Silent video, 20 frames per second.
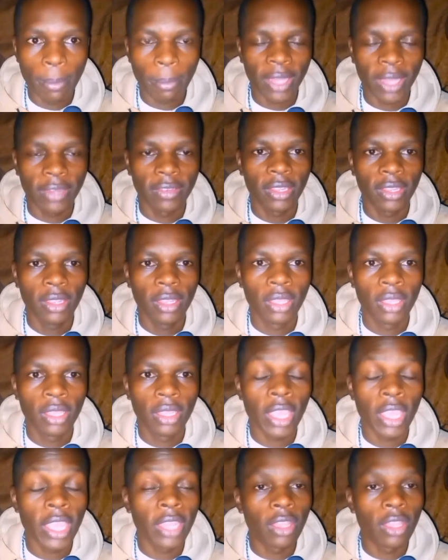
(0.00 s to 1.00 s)
party
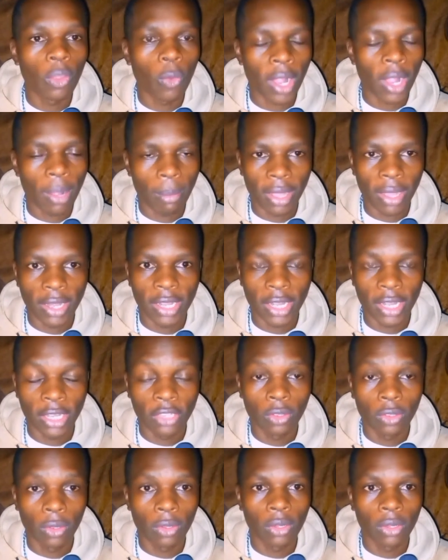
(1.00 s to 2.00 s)
in the Ukambani
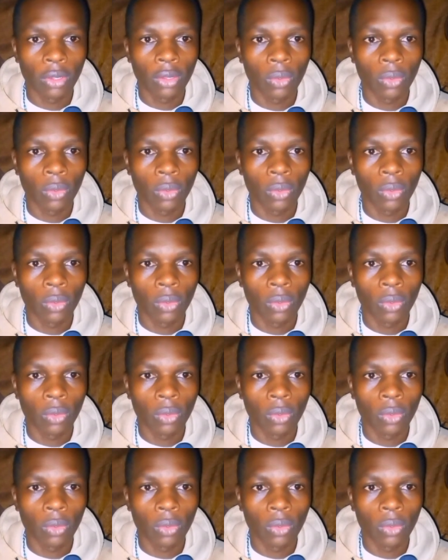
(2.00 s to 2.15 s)
region,